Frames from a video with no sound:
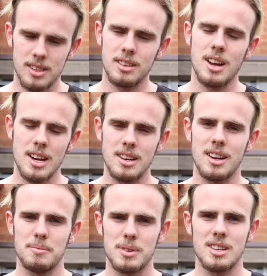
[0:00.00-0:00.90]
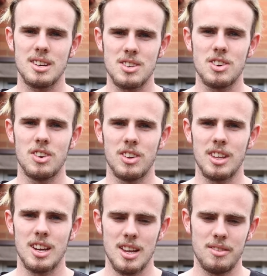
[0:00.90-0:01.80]
99% sure
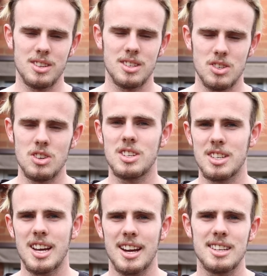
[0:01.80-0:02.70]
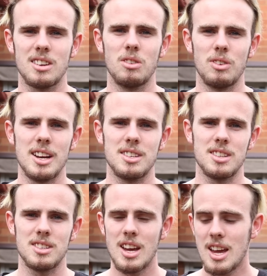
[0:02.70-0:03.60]
that it was due to tactical
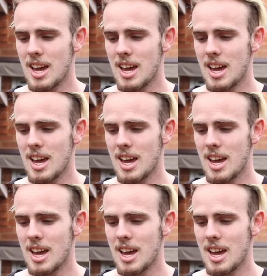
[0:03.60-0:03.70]
reasons.